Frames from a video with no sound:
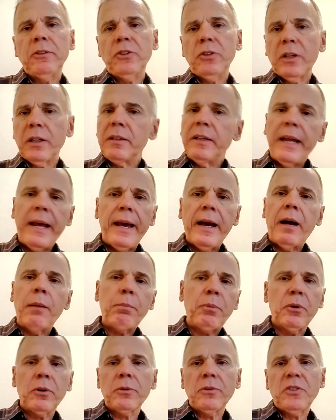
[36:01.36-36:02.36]
took a nap
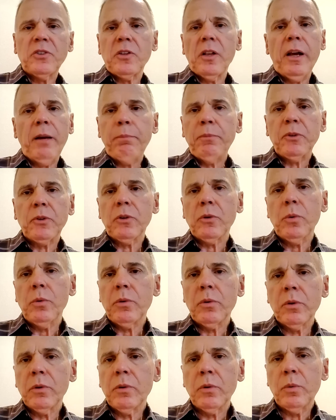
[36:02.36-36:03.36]
or slept
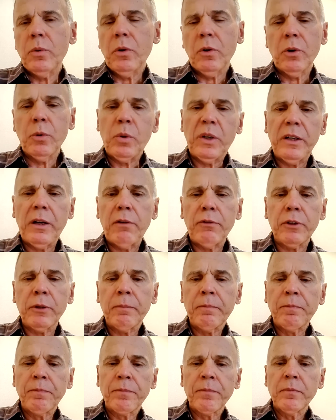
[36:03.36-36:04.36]
or whatever.
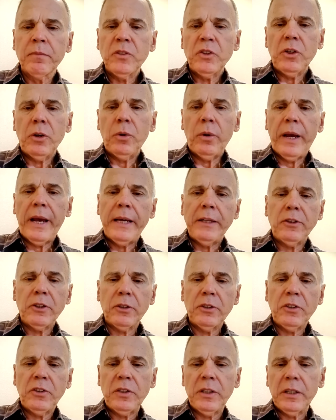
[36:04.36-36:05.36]
So
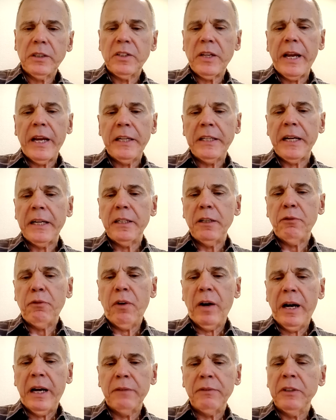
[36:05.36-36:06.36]
836,
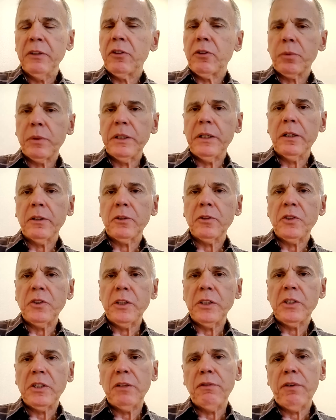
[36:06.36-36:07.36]
885, and
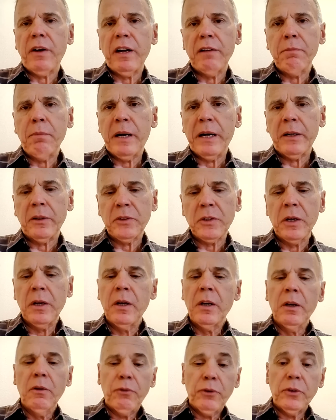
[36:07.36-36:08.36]
365 miles
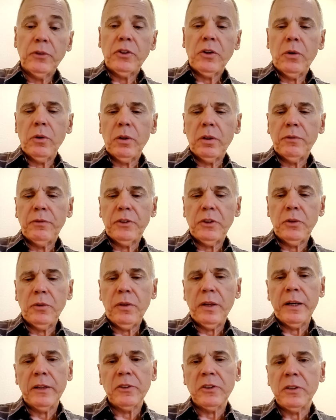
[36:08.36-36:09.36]
for a total of
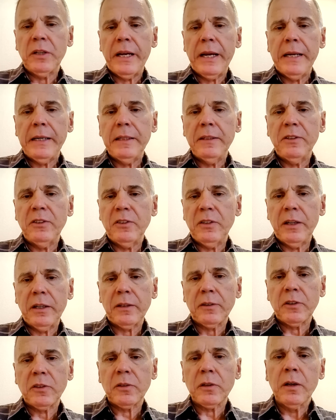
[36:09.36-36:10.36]

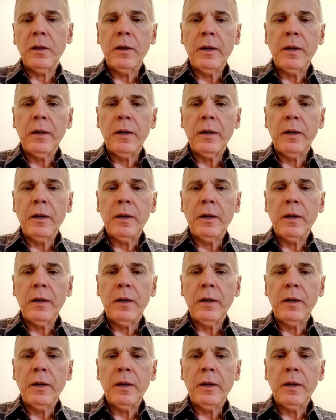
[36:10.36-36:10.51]
2,086.